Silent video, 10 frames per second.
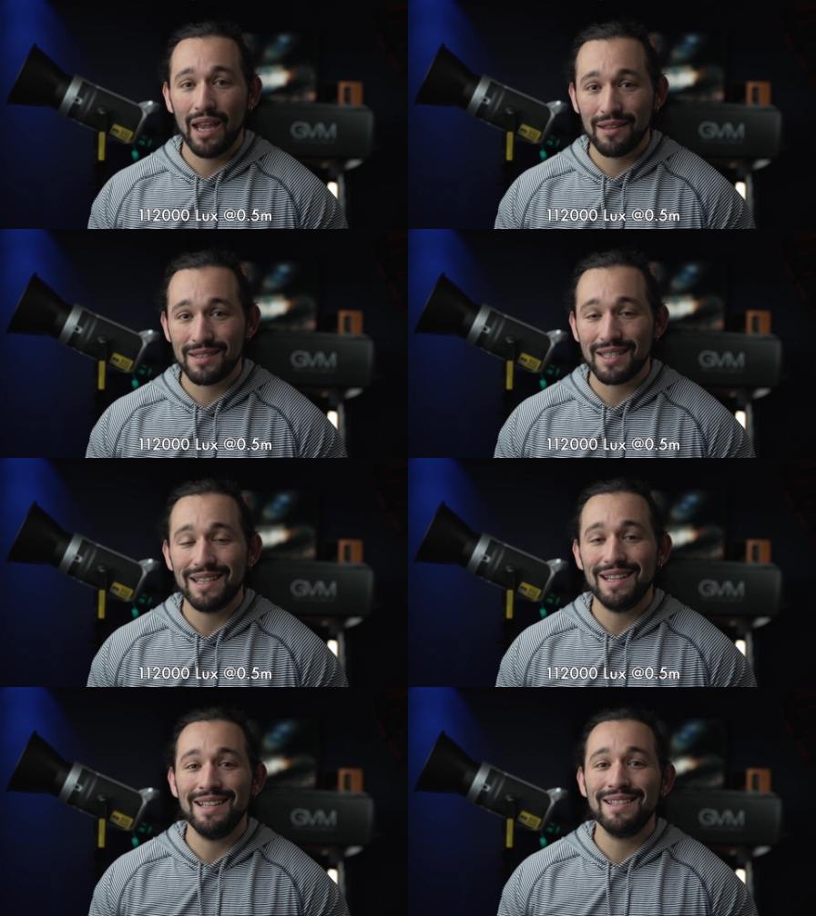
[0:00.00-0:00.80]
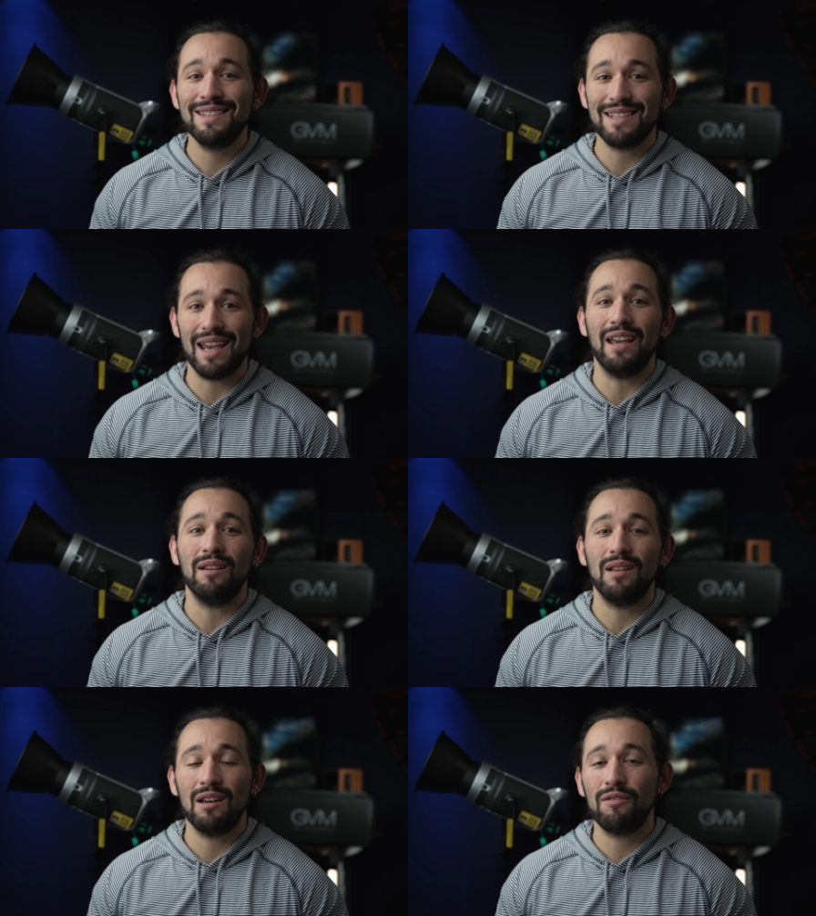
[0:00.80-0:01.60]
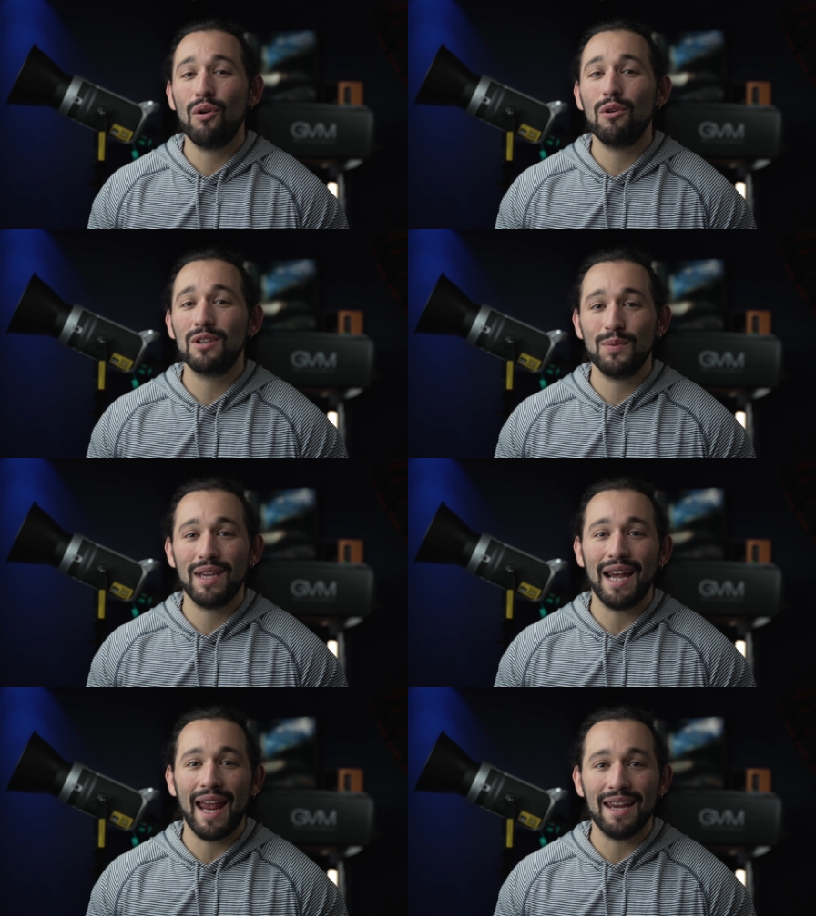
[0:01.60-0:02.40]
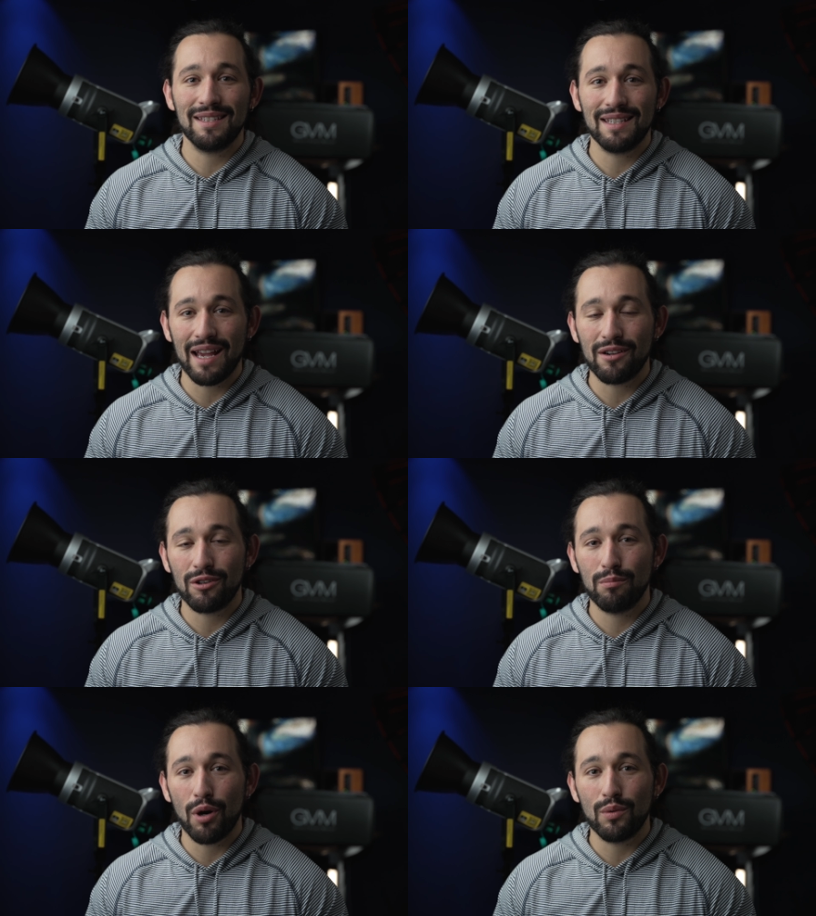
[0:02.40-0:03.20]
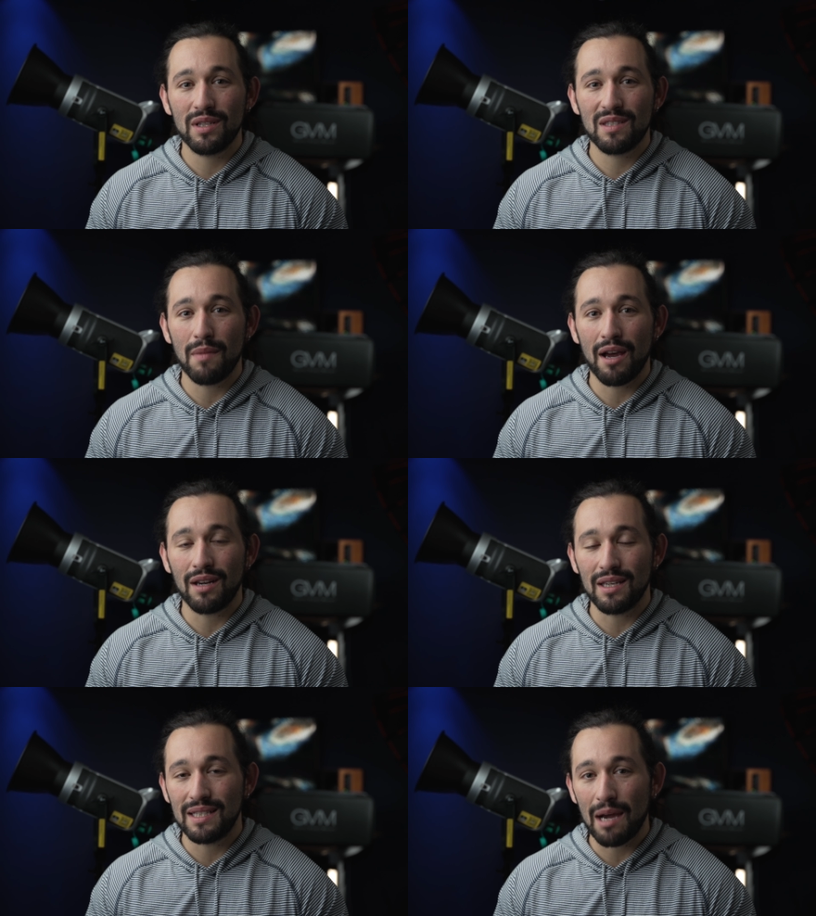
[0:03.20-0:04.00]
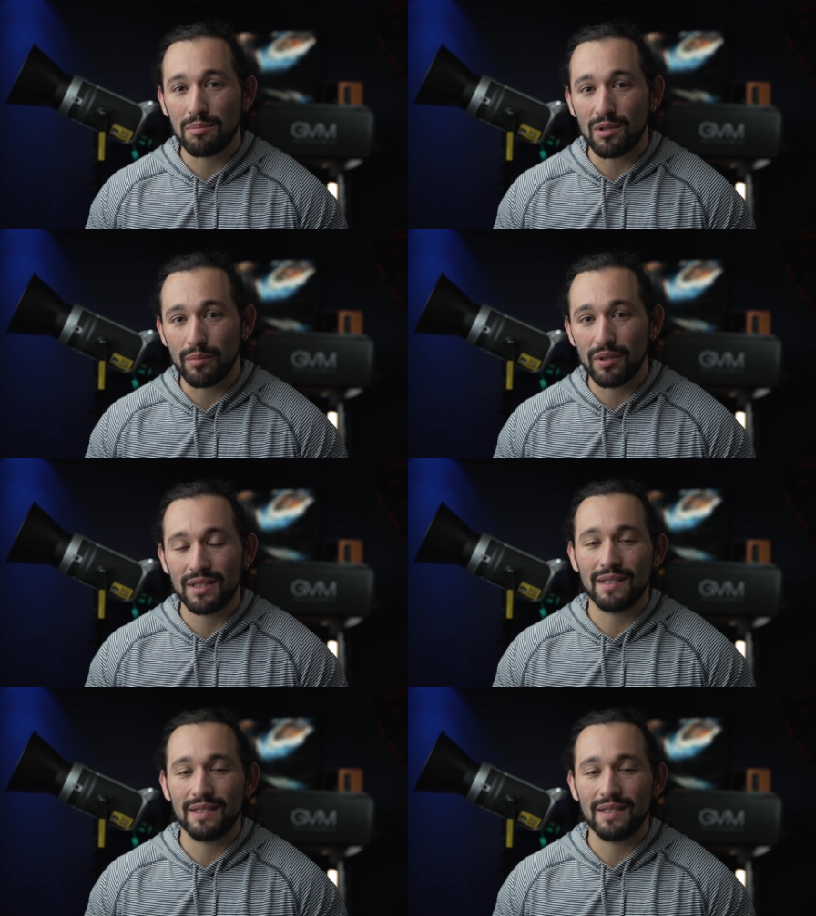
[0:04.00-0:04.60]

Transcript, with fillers: It's insane. And of course, we get a standard Bowens mount adapter built